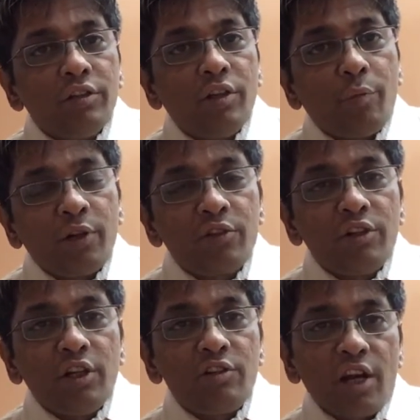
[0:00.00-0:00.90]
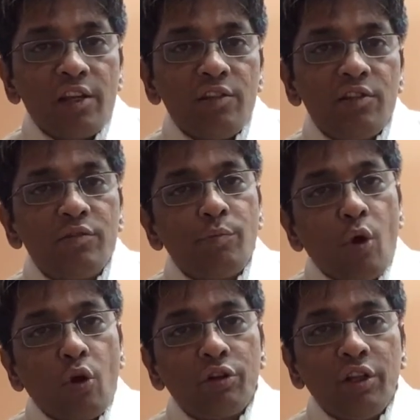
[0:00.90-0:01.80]
The percentage rise is
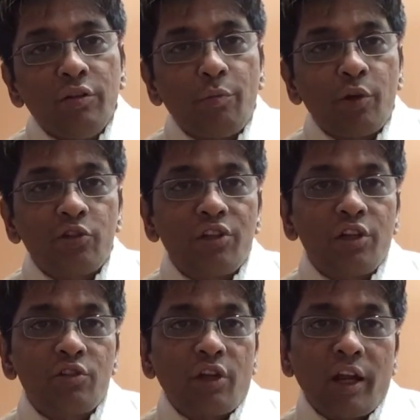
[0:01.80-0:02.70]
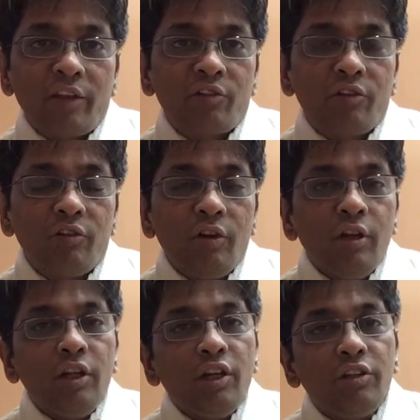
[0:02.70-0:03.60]
more than the percentage correction.
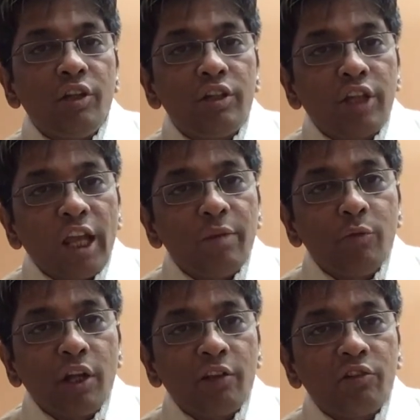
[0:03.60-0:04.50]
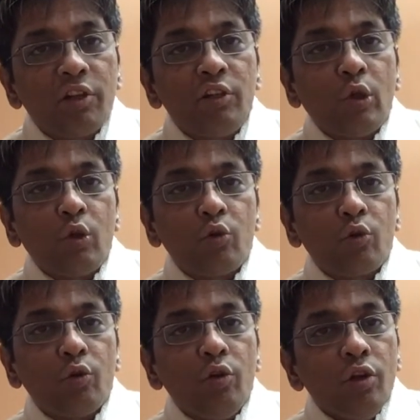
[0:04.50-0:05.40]
The time correction is
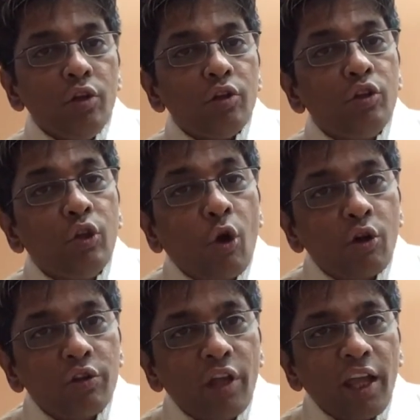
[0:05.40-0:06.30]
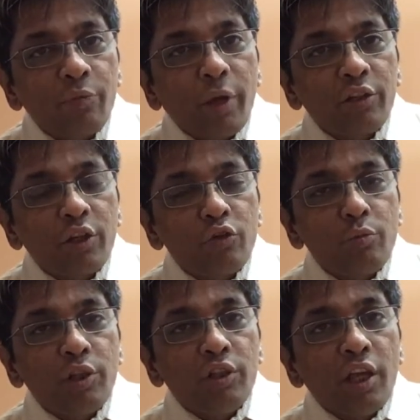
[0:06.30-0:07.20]
also not expected to
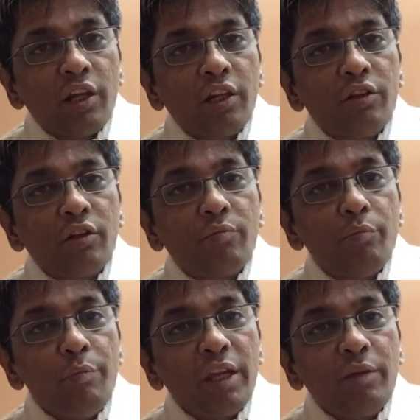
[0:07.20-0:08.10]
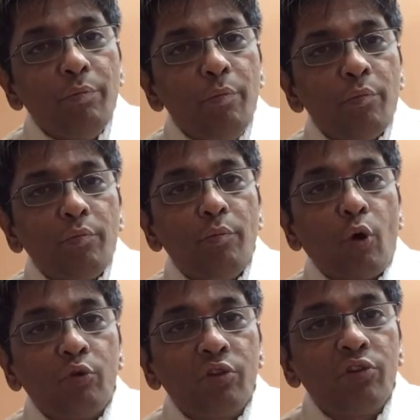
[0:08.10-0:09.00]
be there, and the big
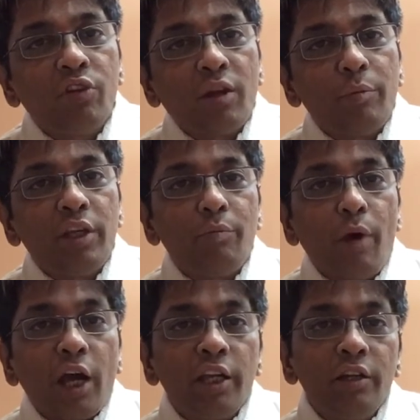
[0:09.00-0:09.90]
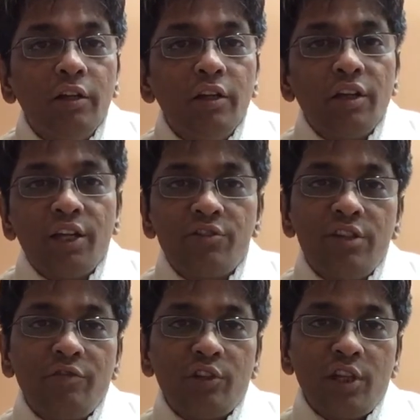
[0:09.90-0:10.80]
bosses are being buying
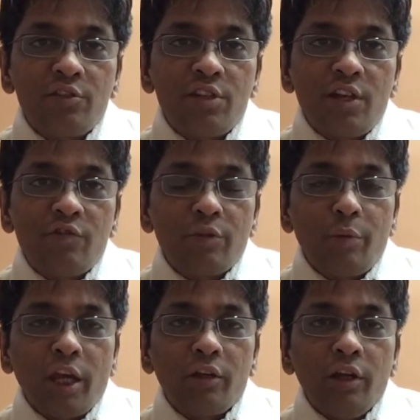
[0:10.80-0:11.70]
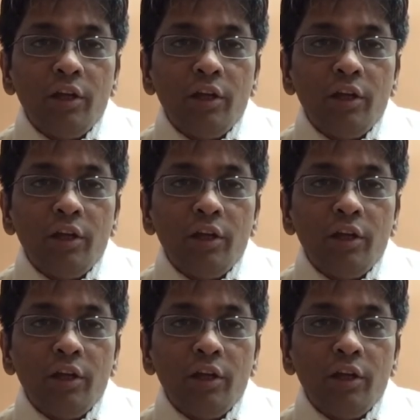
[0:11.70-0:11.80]
HDFC Bank,